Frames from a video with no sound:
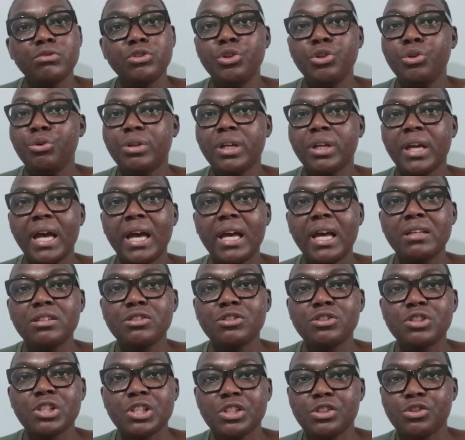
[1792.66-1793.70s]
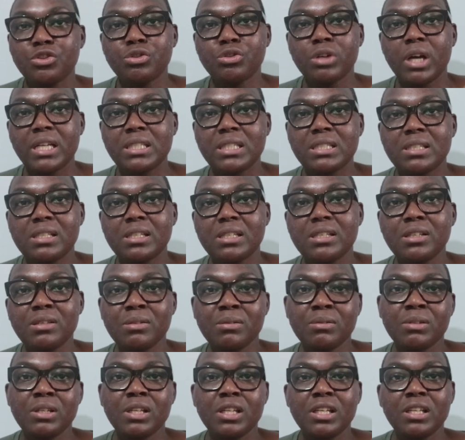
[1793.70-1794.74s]
You can just try
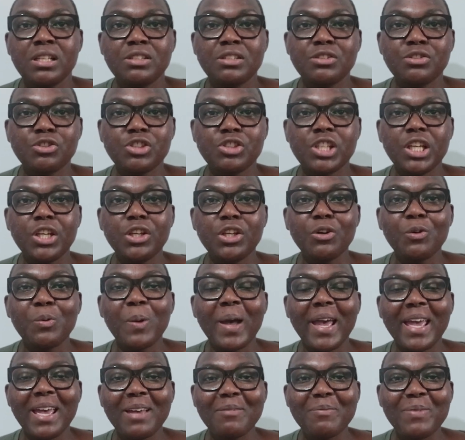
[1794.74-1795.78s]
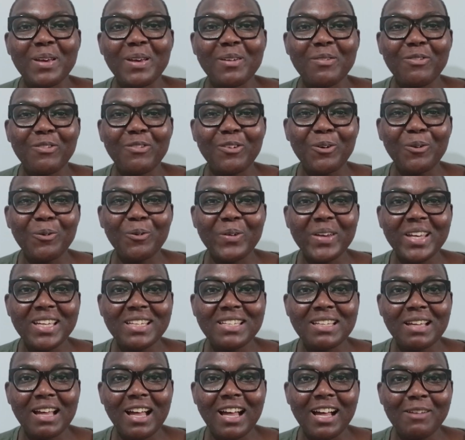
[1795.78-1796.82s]
to cheat your way a bit
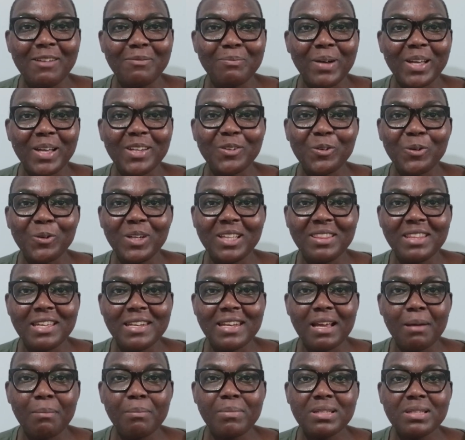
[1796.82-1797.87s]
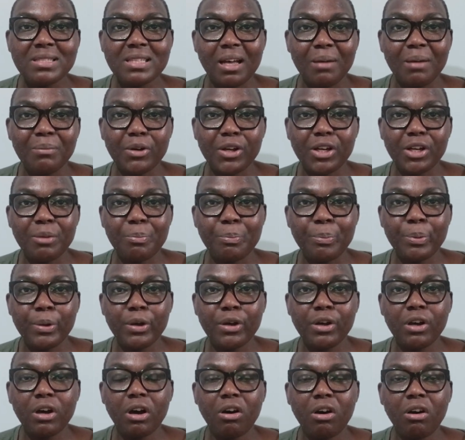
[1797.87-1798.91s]
forward by calling the numbers that I'm going to
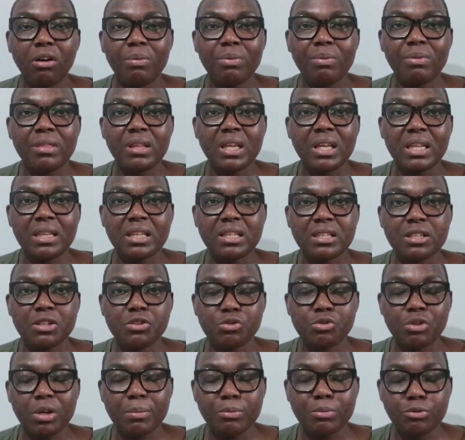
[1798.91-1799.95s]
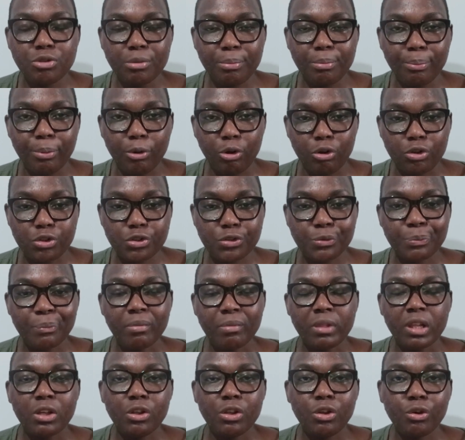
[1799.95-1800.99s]
put on in the description box.
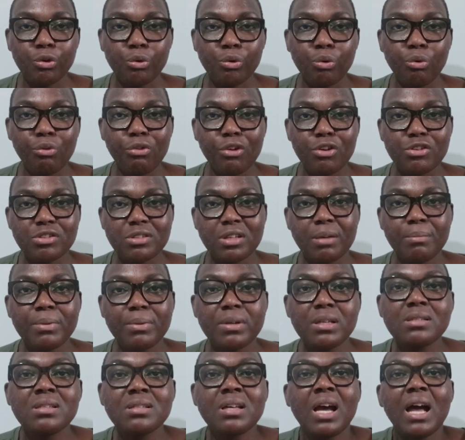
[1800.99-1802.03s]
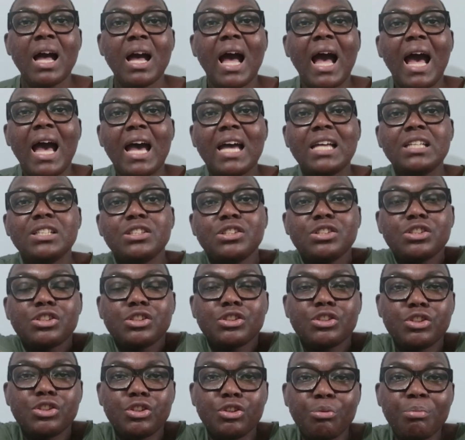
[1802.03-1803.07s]
You call those numbers and
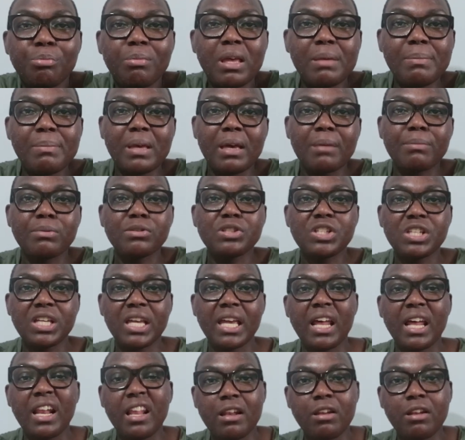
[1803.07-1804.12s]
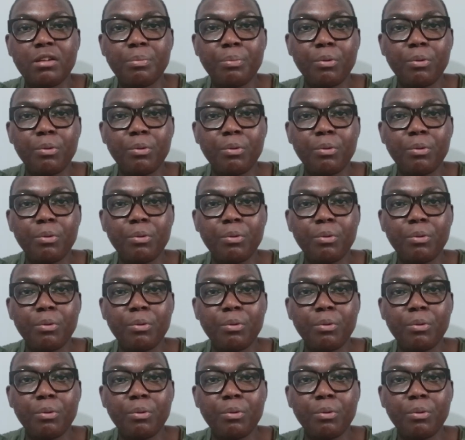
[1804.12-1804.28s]
you may be able to get an